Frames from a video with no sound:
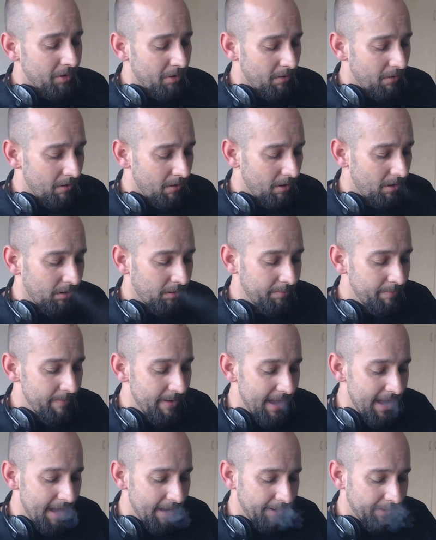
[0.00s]
Oh
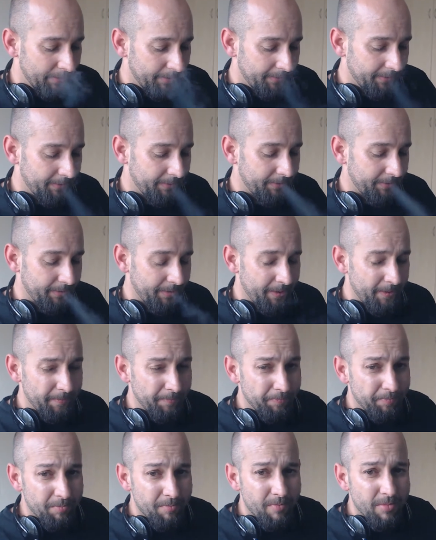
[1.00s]
man,
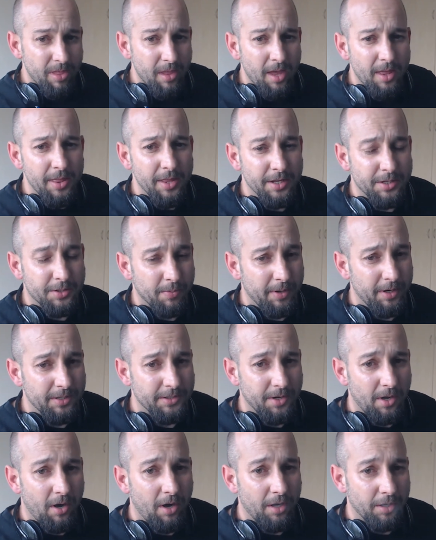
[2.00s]
this one is
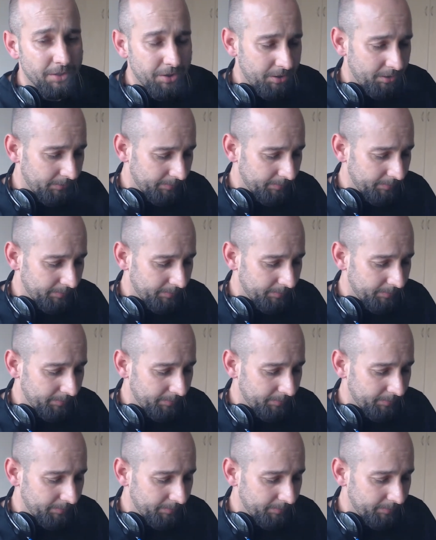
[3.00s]
harsh.